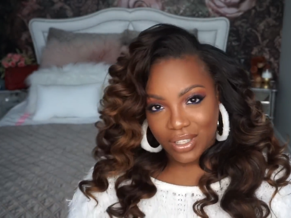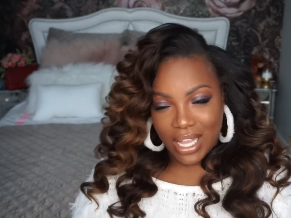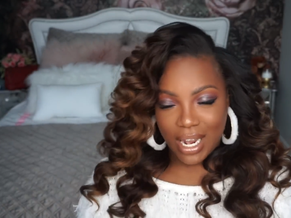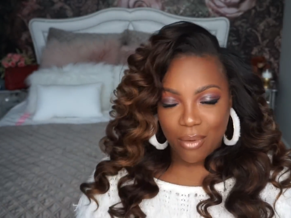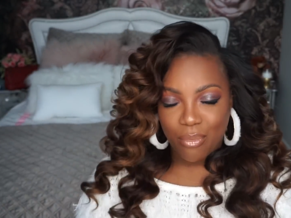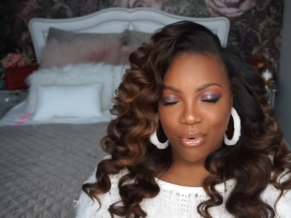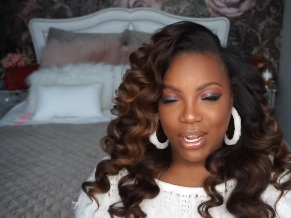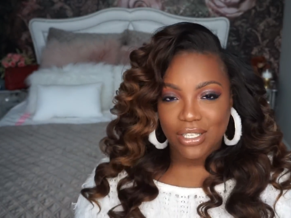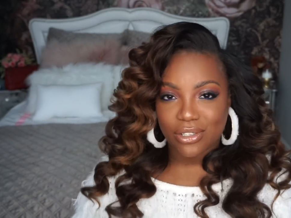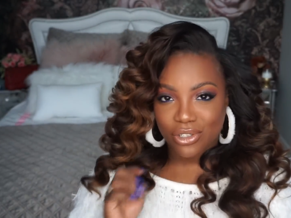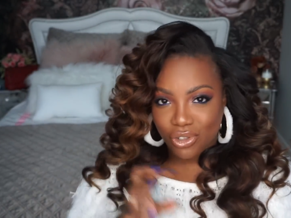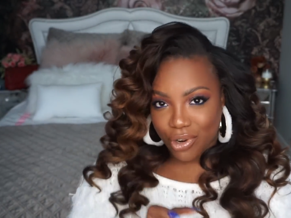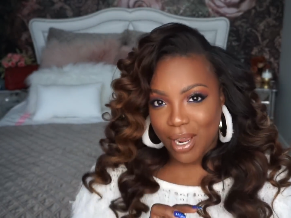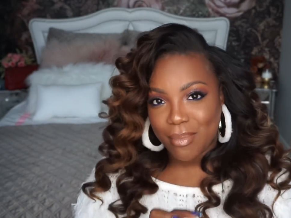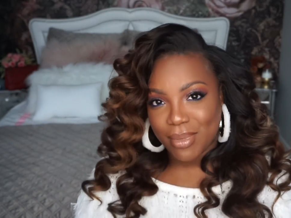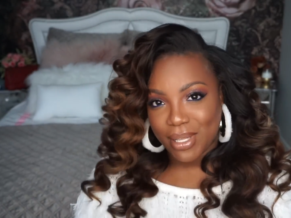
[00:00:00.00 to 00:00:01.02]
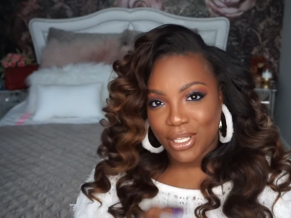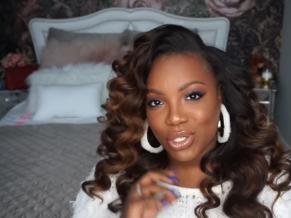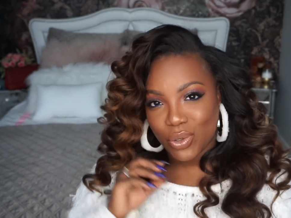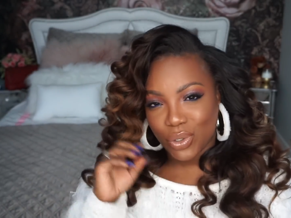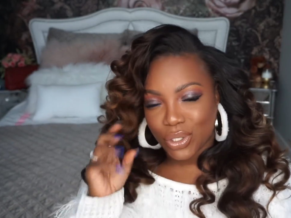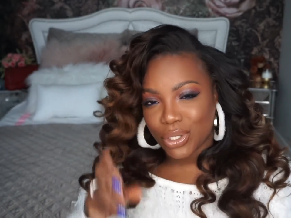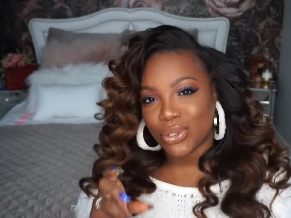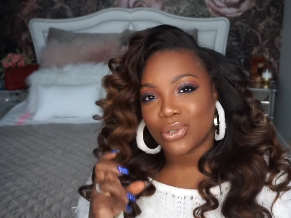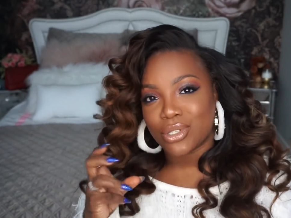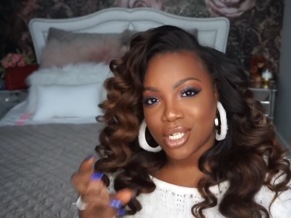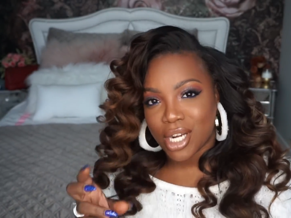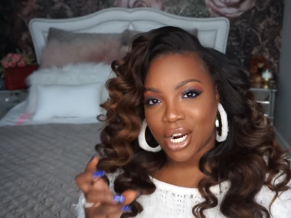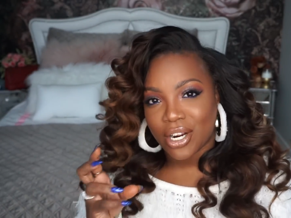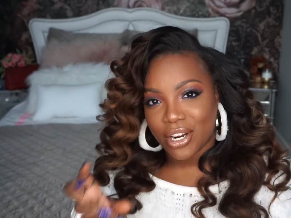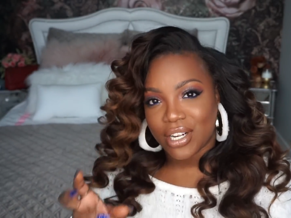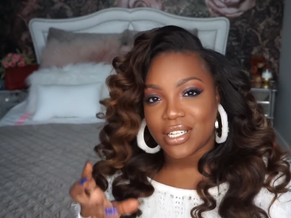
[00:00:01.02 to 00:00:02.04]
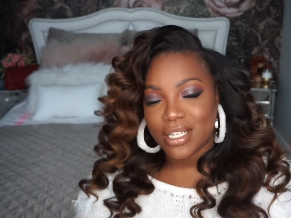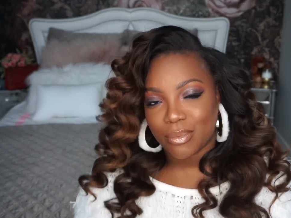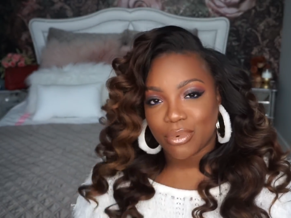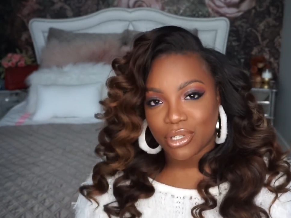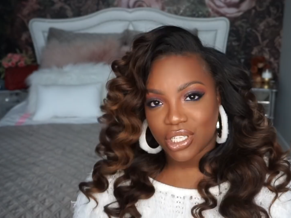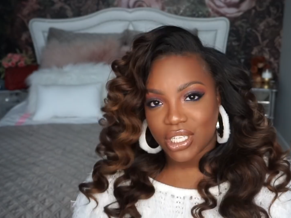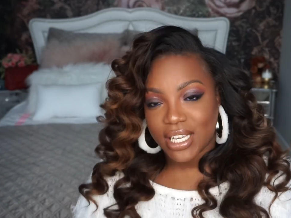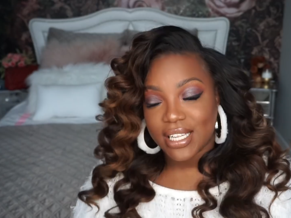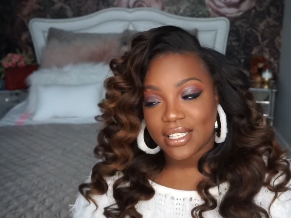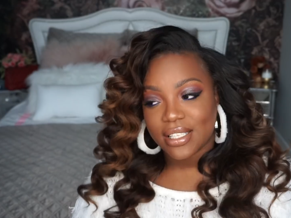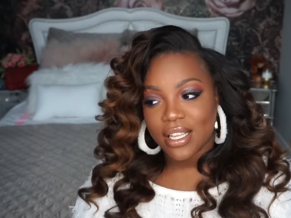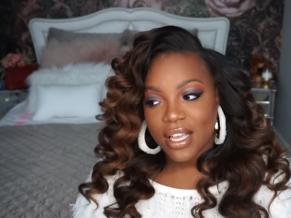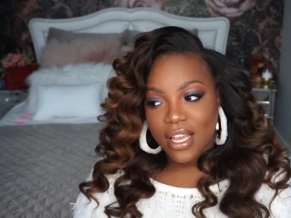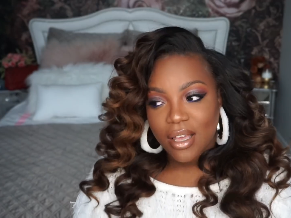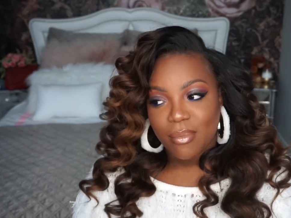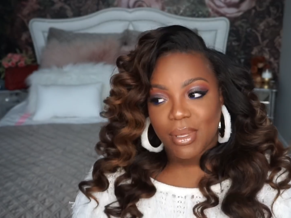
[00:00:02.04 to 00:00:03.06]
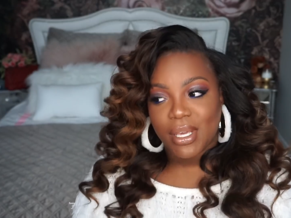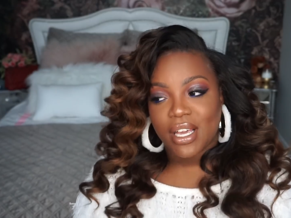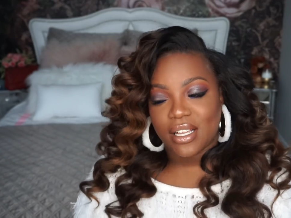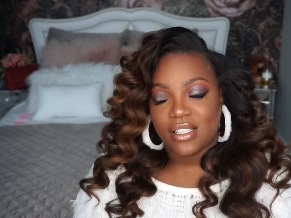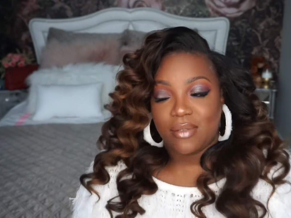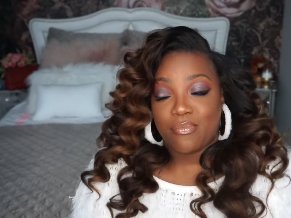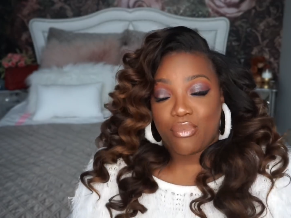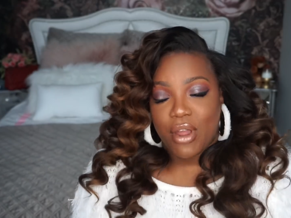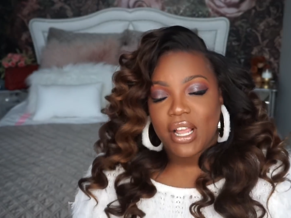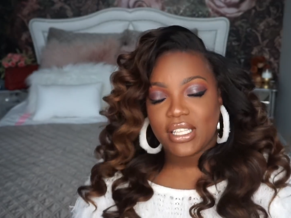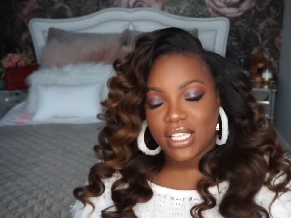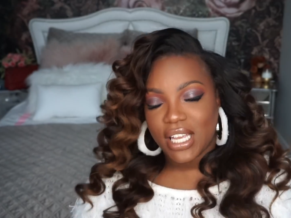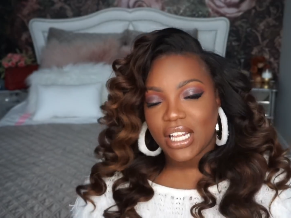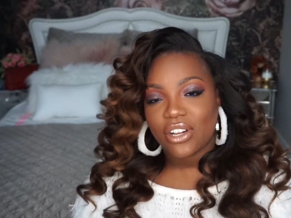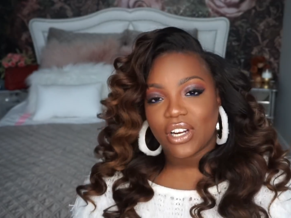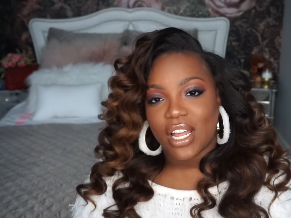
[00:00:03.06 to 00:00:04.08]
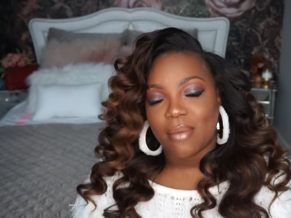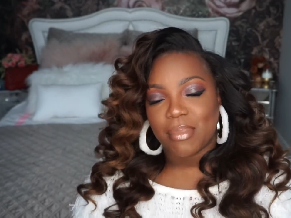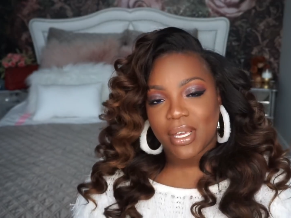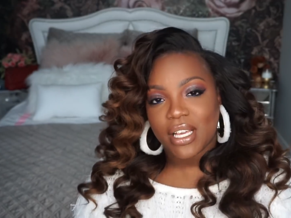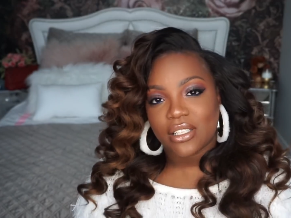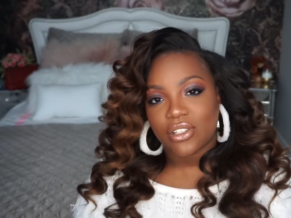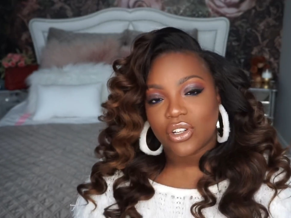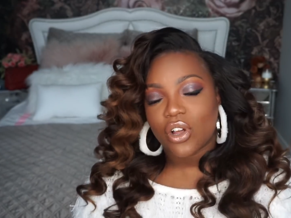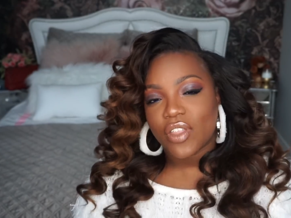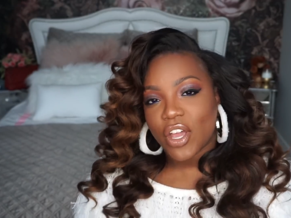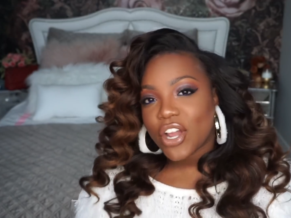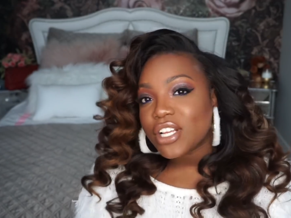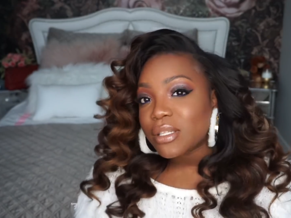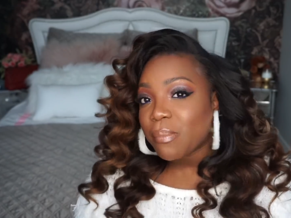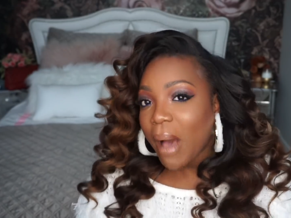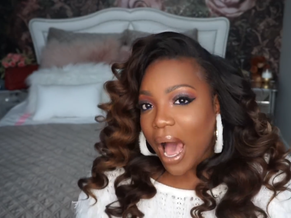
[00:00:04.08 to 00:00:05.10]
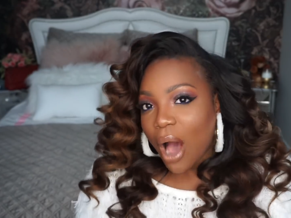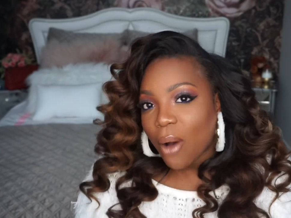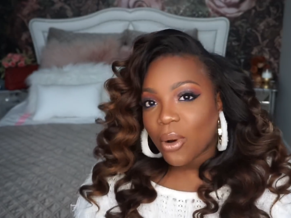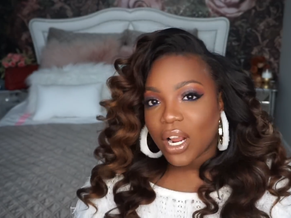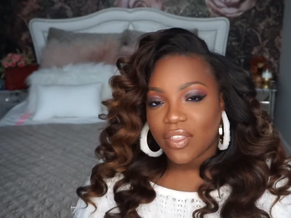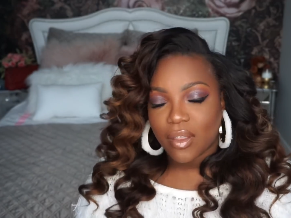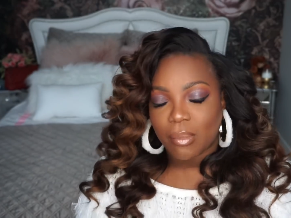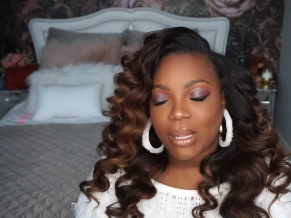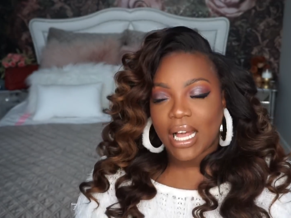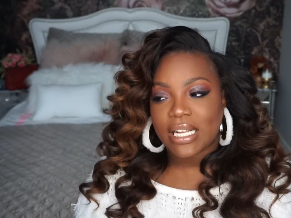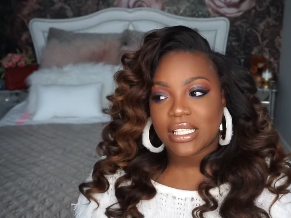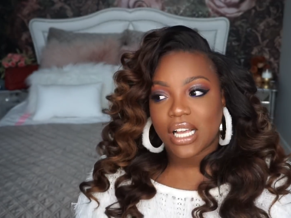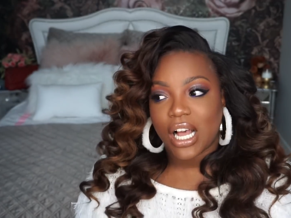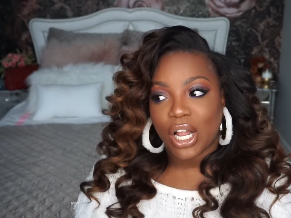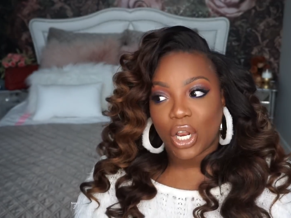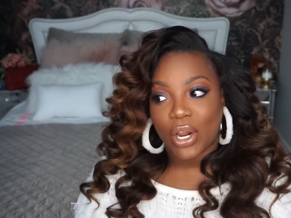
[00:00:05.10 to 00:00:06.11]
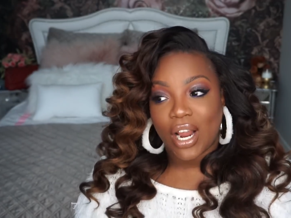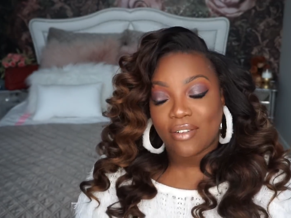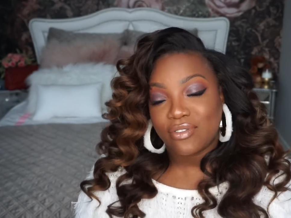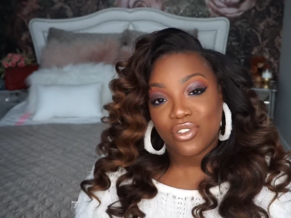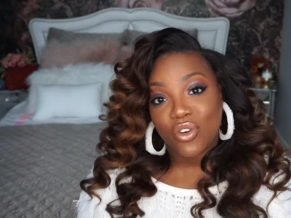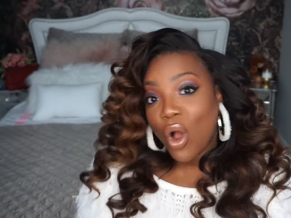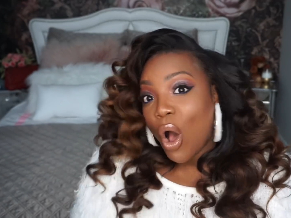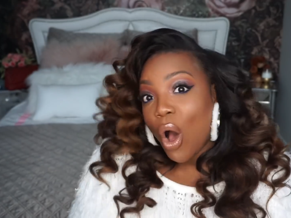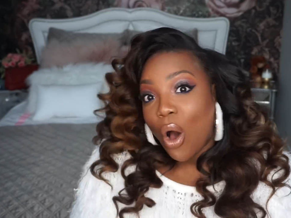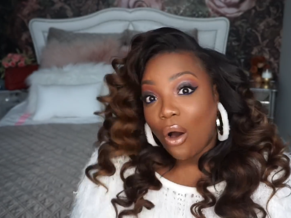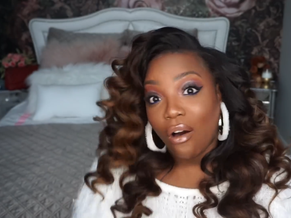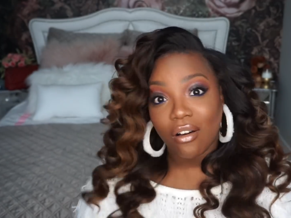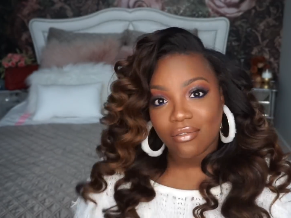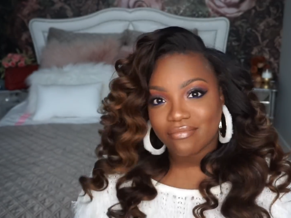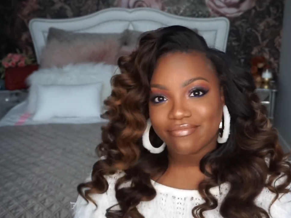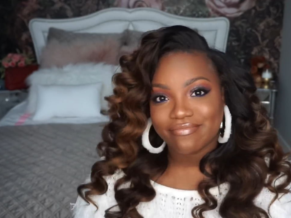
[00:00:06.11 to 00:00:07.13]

A lot of brands are scrambling to include darker and deeper shades because it breaks the internet, because, you know, there is power in the black dollar after all.